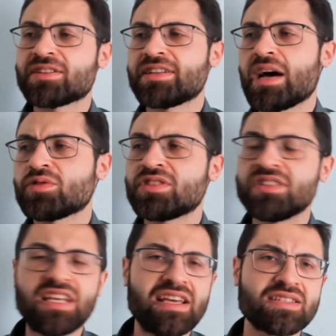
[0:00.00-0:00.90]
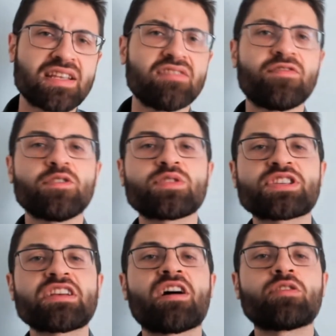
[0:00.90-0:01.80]
Now today, instead of
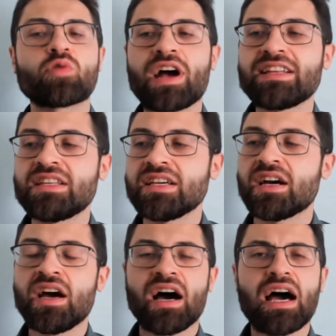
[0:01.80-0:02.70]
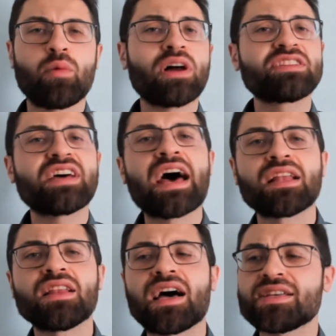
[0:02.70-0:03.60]
focusing on writing, I want to
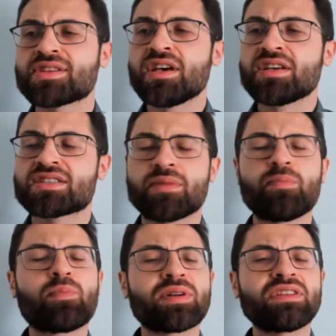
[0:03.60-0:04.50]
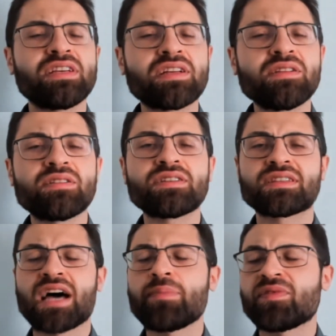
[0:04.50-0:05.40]
analyze some particular
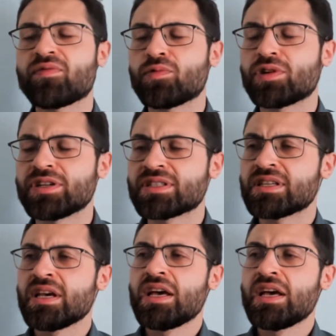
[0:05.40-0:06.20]
type of words.